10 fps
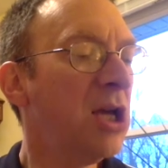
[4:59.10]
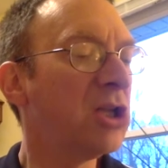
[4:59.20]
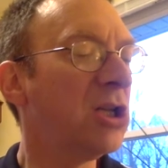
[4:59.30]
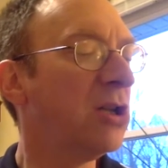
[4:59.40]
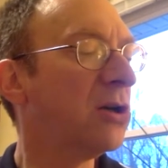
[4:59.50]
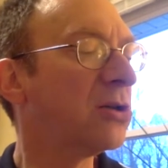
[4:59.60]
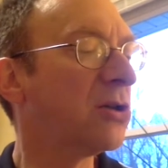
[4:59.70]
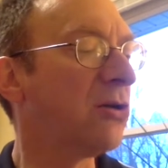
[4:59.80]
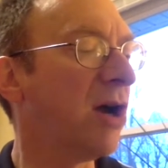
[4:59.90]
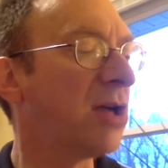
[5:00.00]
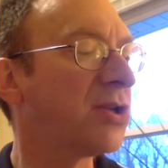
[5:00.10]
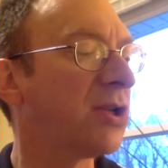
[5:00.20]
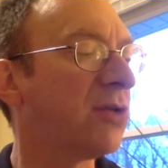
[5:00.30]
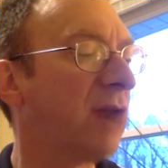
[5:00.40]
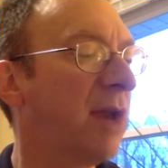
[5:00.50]
She looked across
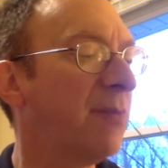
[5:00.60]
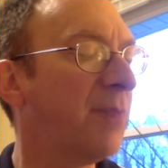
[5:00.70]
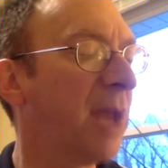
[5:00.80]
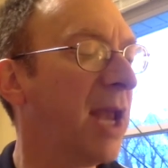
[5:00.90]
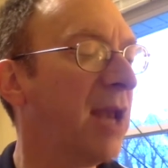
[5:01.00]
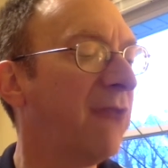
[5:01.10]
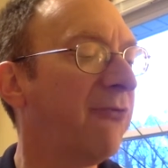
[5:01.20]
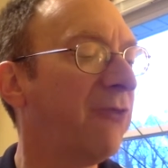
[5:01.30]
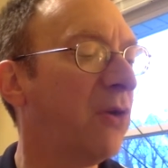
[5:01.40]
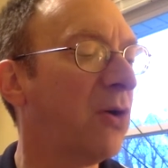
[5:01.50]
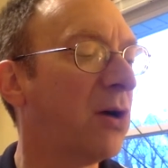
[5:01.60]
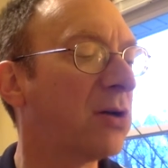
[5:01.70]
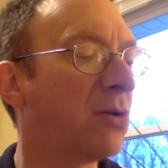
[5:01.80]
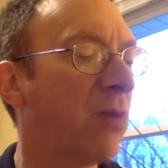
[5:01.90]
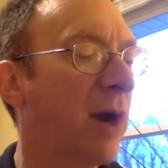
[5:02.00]
the great plain of floor
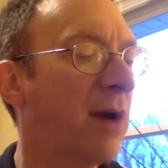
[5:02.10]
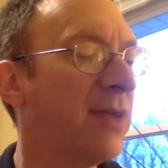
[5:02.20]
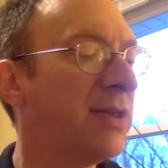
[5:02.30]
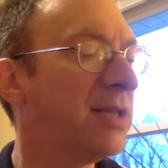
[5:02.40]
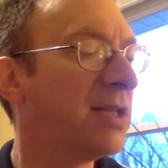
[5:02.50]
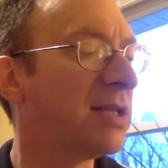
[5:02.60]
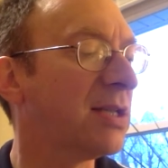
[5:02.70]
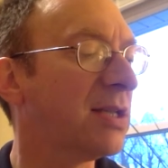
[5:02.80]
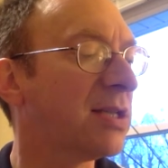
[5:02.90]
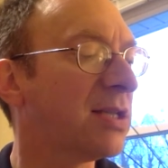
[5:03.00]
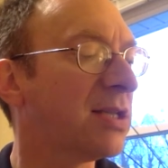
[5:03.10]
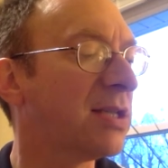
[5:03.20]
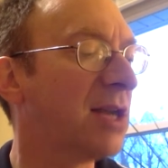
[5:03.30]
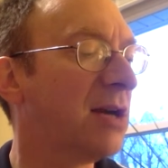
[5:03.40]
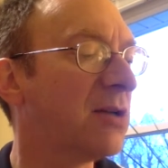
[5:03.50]
to where in the distance the
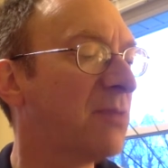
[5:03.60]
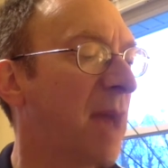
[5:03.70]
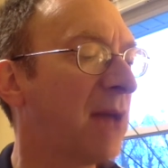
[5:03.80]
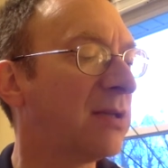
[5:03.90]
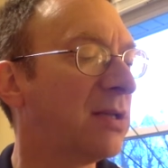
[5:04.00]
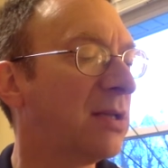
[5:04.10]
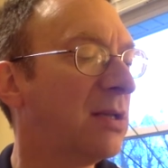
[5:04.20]
stairs mounted.